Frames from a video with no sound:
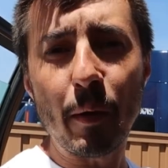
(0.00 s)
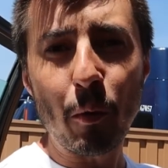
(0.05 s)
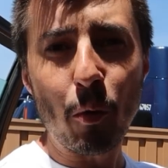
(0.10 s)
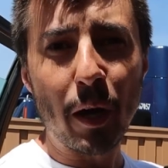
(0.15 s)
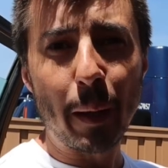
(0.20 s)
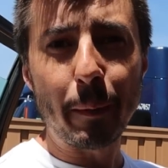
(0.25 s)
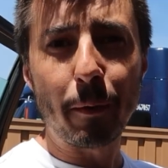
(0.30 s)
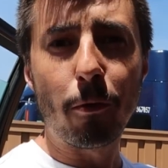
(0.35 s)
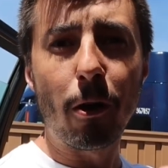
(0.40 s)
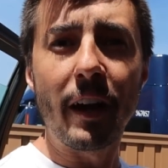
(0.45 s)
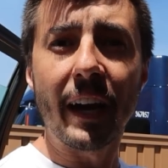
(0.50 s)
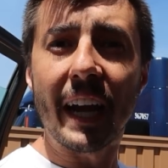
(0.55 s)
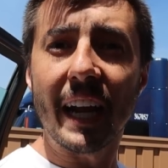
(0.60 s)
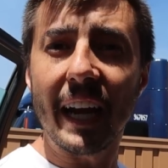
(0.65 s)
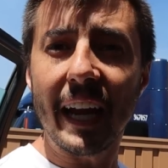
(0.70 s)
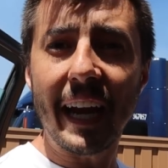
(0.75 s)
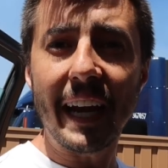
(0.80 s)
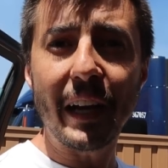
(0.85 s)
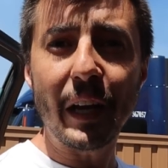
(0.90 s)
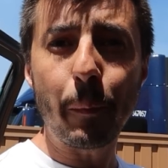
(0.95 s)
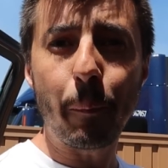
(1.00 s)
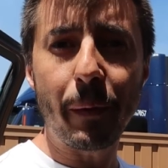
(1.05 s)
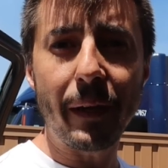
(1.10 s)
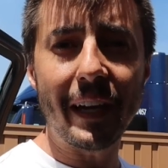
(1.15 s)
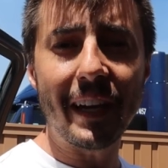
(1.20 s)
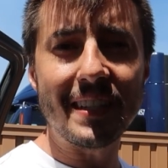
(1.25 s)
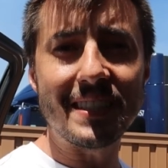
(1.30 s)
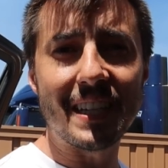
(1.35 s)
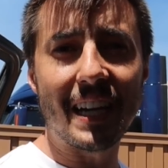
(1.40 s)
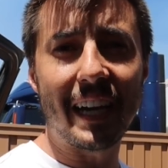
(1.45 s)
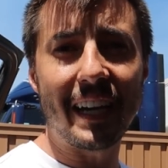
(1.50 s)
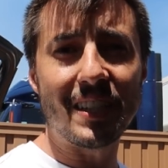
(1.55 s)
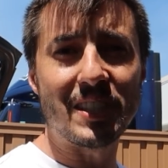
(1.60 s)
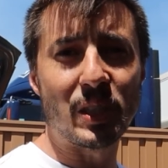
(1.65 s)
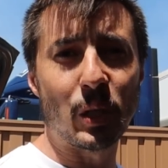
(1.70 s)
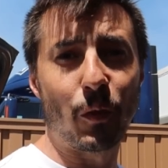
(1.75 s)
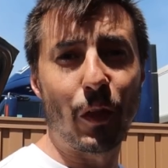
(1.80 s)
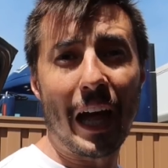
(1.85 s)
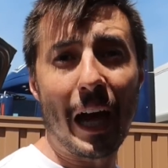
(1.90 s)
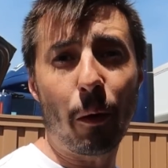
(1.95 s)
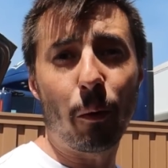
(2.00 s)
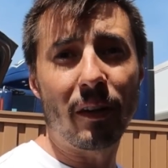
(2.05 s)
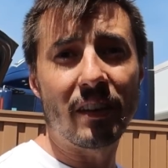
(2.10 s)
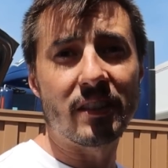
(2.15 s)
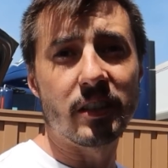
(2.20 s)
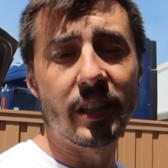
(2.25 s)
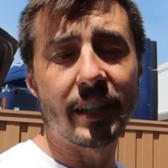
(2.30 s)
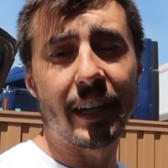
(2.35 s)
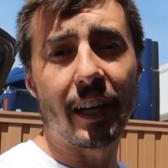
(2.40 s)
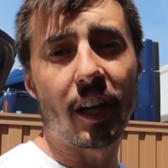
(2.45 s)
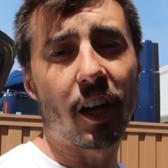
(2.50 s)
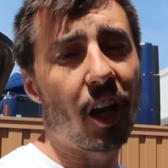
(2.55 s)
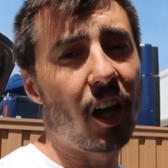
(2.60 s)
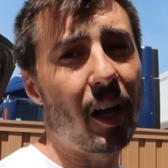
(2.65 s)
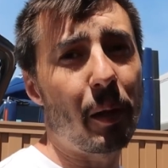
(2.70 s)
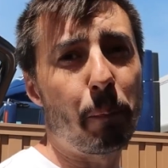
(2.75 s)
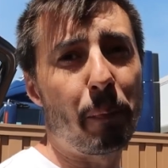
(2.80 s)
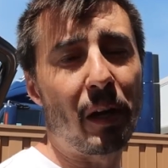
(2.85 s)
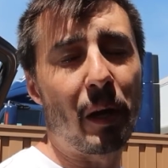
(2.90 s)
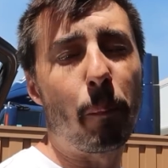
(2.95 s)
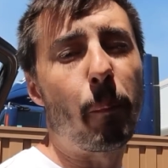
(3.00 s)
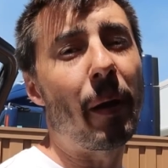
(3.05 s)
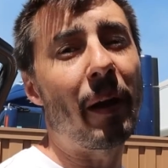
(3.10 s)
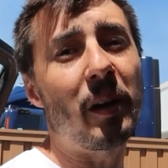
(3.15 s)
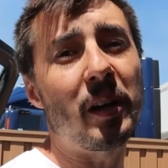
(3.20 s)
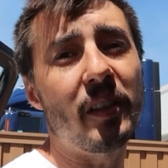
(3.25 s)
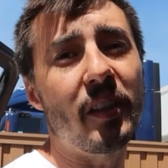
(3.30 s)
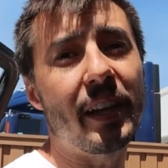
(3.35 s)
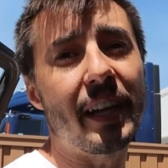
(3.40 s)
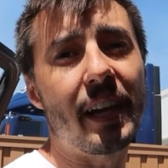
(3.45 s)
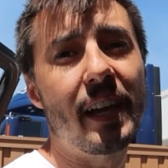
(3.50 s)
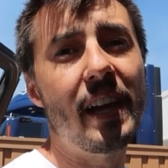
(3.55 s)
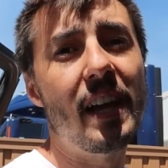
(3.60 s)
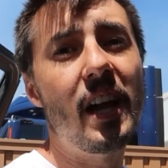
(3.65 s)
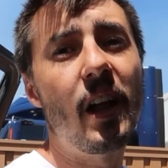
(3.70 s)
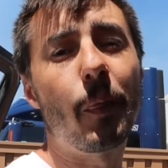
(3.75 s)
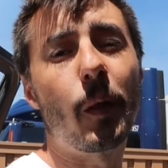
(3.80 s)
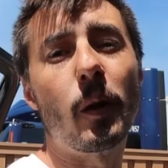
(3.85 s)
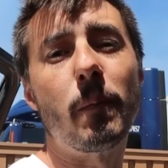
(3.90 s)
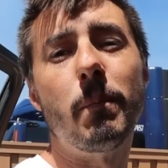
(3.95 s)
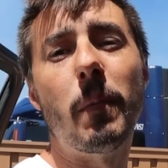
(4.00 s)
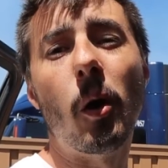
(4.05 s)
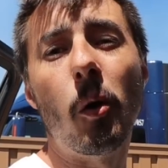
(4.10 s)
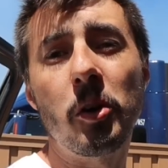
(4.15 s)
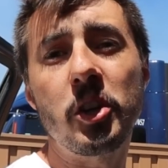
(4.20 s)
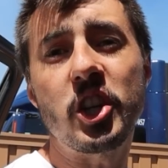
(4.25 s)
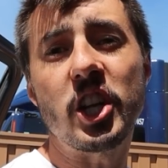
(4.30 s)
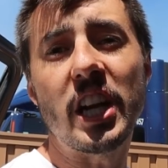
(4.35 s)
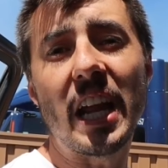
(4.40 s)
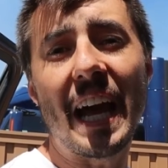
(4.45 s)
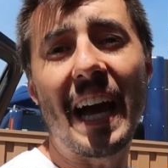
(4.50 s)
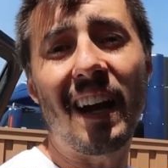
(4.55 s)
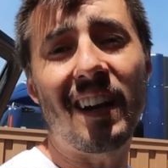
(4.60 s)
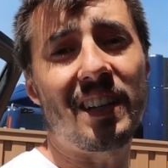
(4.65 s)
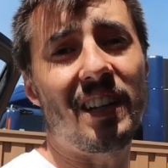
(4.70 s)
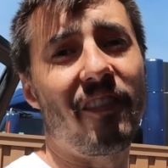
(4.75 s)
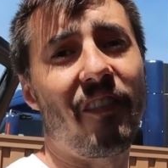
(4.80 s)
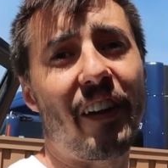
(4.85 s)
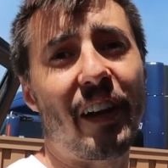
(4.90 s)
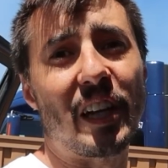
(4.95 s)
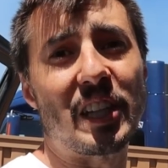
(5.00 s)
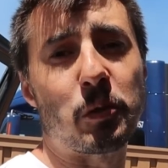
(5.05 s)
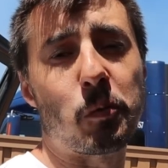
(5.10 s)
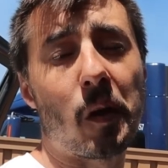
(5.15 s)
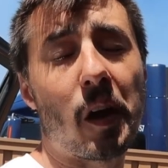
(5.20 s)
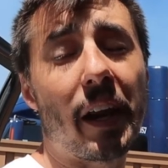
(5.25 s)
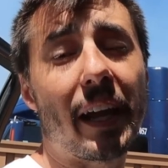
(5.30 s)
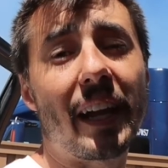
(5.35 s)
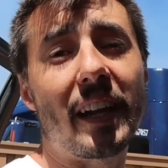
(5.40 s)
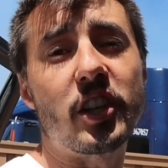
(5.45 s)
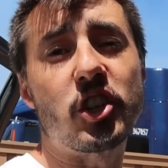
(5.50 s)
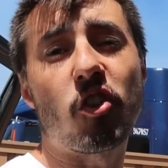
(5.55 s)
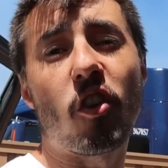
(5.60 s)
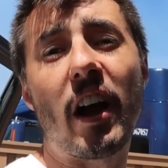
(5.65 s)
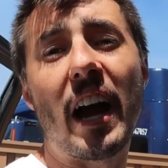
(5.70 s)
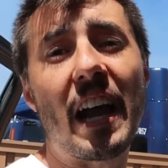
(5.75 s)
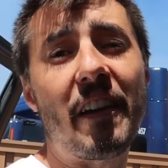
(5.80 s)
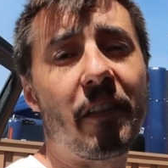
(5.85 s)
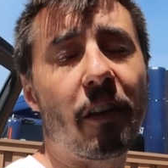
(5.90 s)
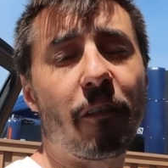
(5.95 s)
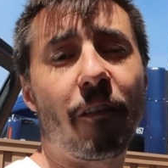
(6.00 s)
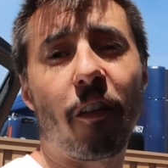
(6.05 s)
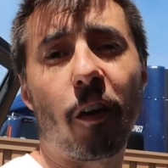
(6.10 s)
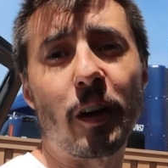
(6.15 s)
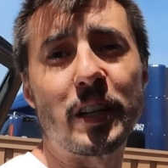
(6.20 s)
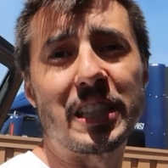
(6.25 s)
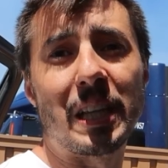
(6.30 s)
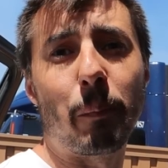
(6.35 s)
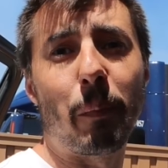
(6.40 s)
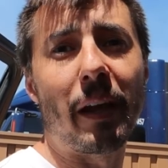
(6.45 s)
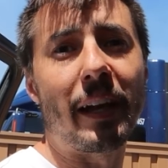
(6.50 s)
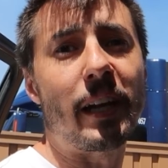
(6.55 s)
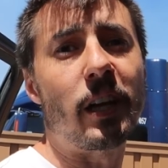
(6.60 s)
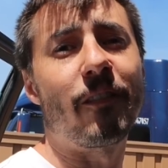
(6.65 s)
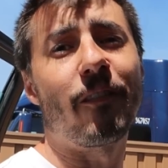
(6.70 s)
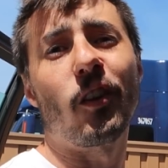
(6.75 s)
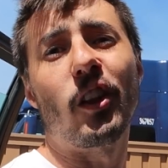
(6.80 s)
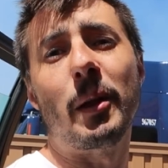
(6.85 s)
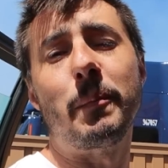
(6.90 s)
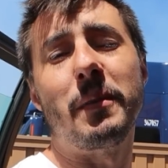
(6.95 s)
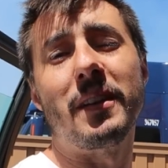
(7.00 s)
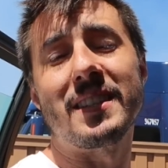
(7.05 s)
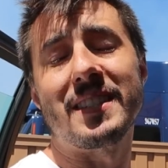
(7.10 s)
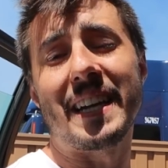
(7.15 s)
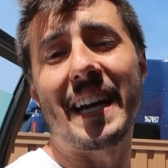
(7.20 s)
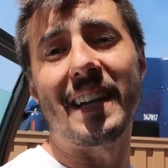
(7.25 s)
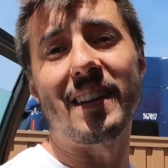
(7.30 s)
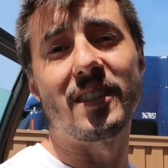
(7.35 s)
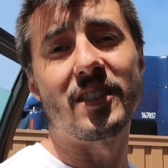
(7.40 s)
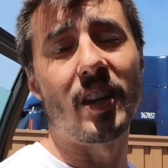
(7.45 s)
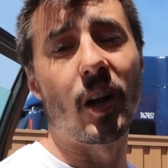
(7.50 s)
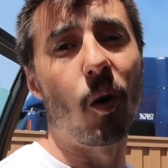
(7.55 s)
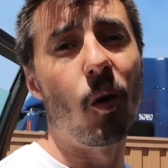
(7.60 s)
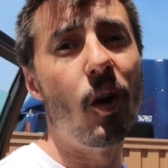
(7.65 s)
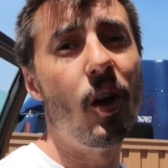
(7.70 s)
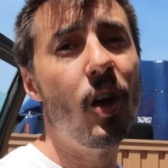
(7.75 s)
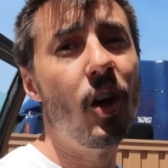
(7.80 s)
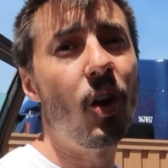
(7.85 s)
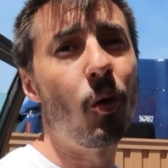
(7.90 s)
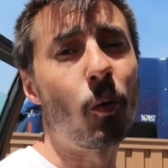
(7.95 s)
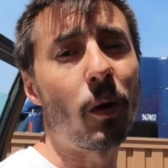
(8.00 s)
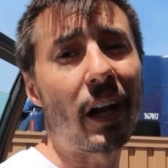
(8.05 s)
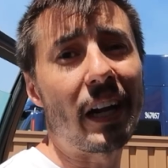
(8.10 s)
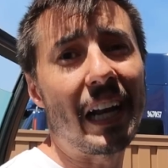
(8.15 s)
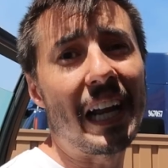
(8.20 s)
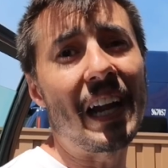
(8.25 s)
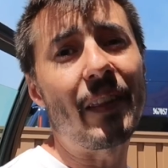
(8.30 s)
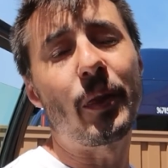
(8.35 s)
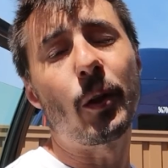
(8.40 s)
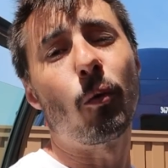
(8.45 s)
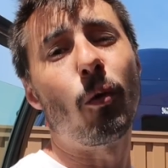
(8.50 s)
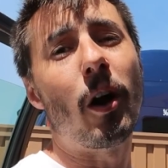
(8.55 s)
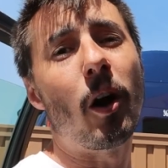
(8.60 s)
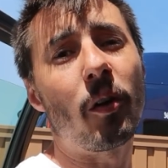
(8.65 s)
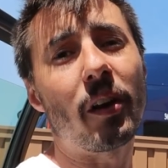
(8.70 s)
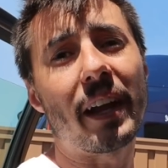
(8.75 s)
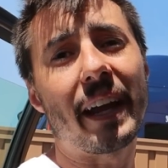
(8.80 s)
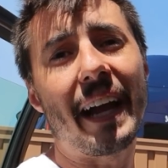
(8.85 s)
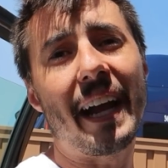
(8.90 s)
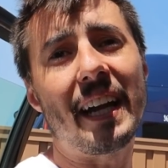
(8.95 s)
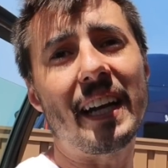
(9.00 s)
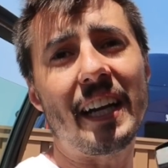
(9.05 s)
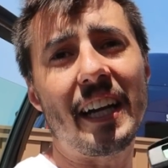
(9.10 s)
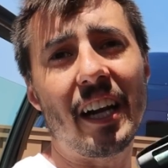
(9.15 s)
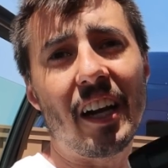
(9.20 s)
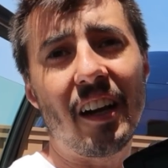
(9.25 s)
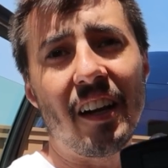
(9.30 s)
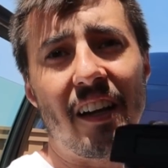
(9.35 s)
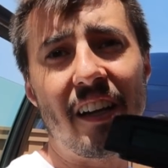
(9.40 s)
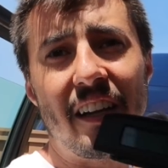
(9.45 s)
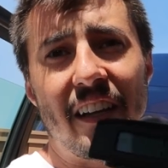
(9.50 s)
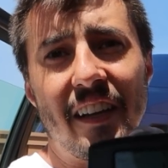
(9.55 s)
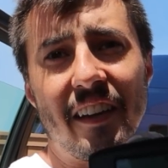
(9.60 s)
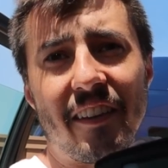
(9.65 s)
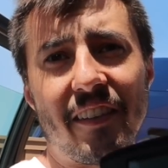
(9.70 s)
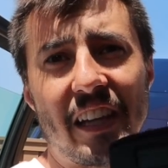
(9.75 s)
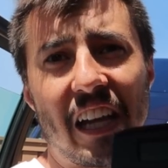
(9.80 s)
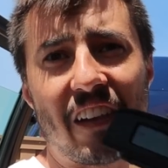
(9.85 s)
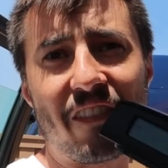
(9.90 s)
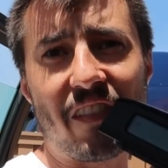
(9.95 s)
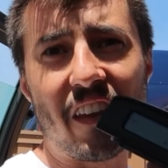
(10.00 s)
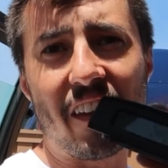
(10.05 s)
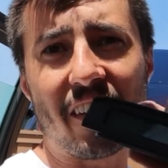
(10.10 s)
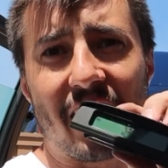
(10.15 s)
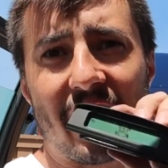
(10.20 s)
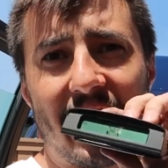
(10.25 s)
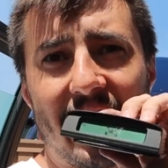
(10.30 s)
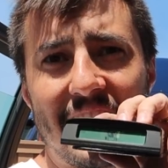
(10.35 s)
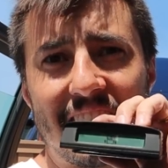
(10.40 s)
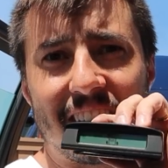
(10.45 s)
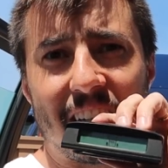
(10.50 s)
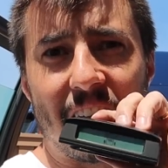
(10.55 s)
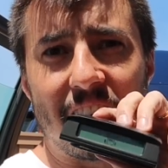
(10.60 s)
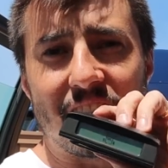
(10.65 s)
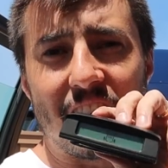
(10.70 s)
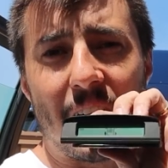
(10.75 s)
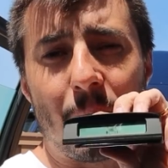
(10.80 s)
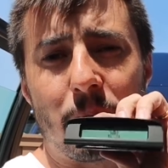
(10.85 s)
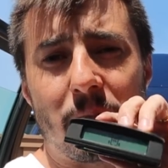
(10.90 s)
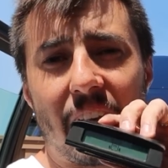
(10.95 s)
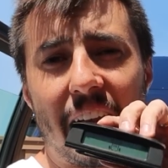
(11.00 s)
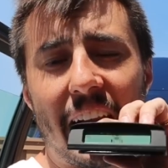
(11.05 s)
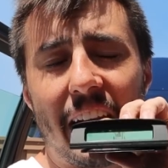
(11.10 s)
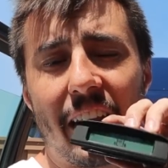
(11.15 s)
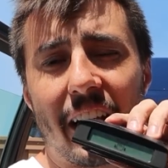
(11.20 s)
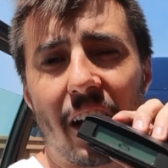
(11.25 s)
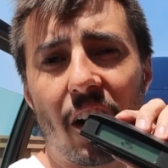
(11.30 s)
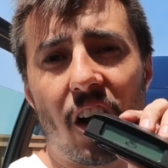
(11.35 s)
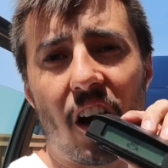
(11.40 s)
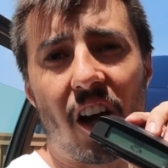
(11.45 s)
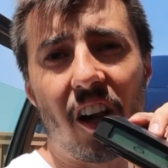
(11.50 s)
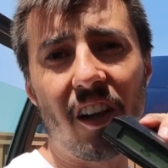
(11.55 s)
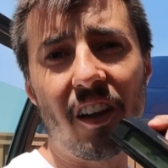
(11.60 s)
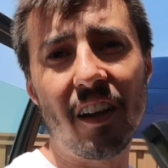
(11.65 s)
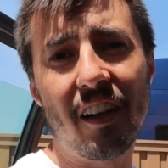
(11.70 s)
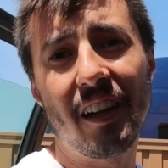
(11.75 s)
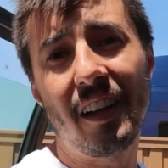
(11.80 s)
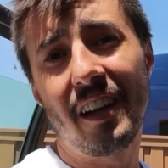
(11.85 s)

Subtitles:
We want to be running at 80 PSI, so that one's looking good, but apparently they're motion activated, so we got to get driving first a bit here for them to set. So we're going to hit the road again here, see if this guy starts updating at all,